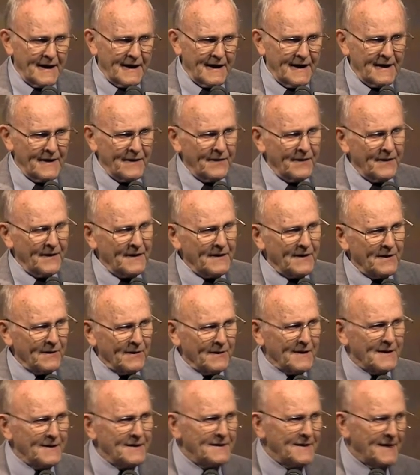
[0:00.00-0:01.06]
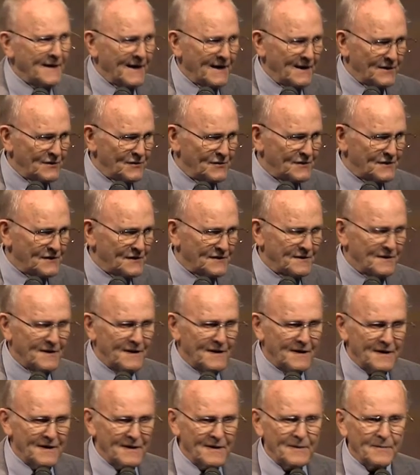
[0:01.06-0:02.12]
in the early days,
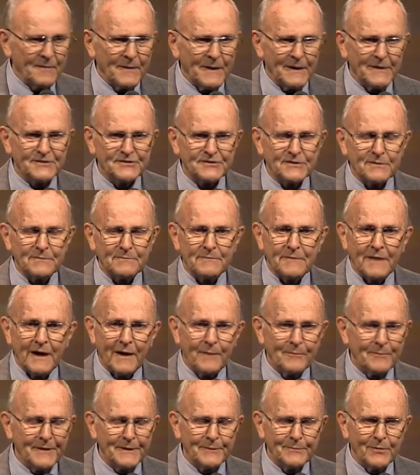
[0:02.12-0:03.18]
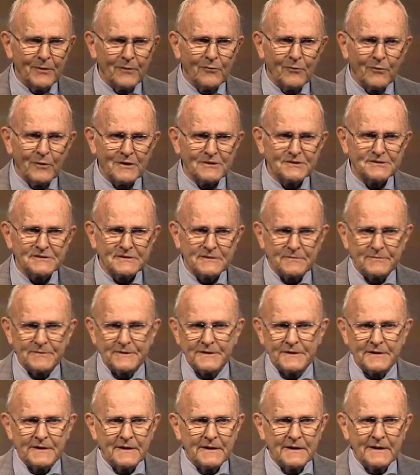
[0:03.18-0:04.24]
people
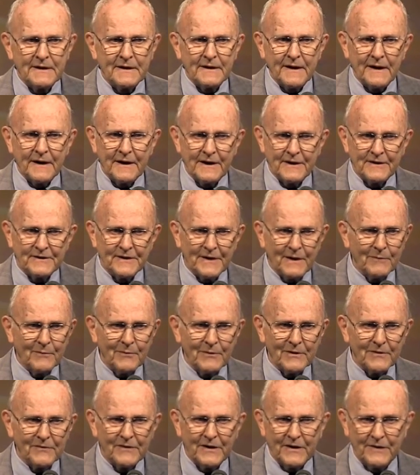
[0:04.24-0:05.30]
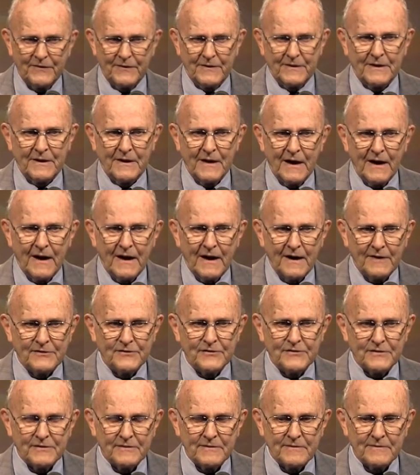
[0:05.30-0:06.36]
worshipped a number of different
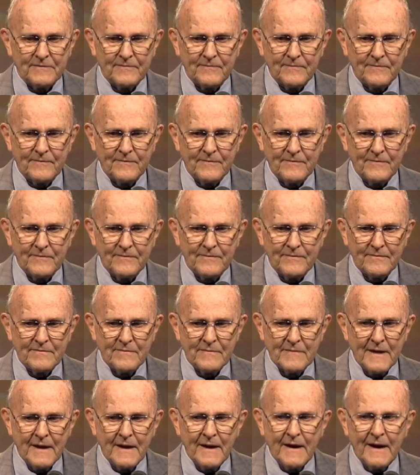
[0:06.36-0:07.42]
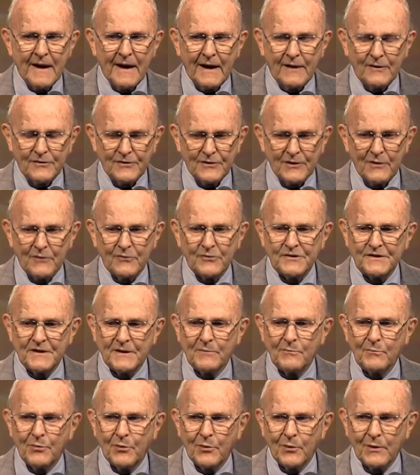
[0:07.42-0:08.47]
gods. And so it was
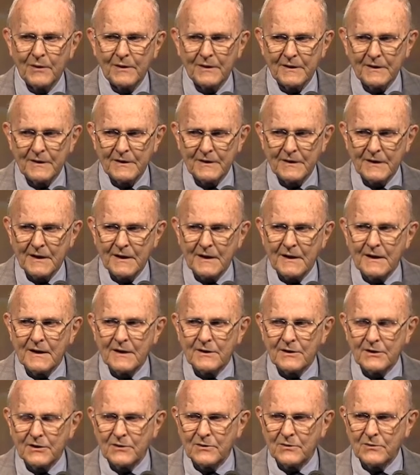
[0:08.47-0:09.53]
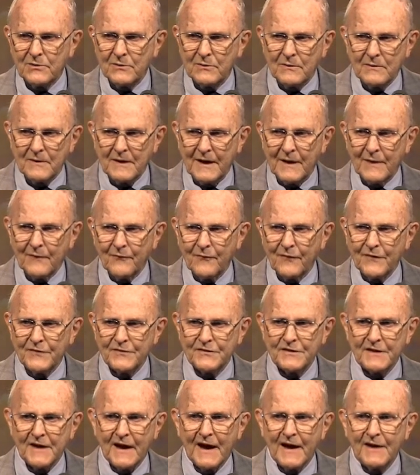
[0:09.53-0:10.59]
important to
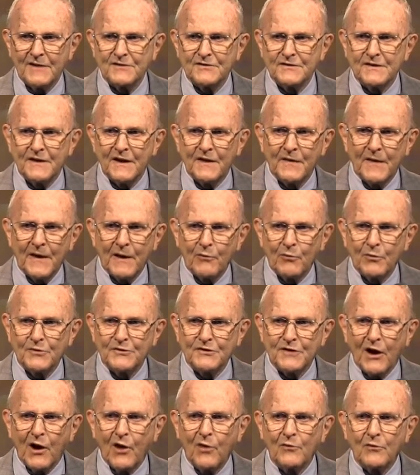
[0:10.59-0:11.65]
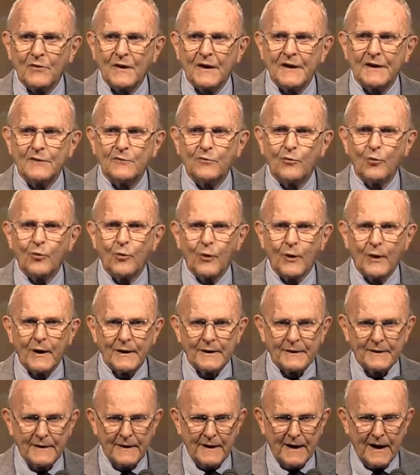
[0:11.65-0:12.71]
emphasize that there was only
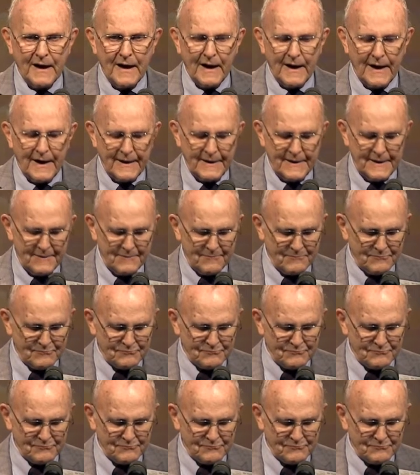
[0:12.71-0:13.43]
one God.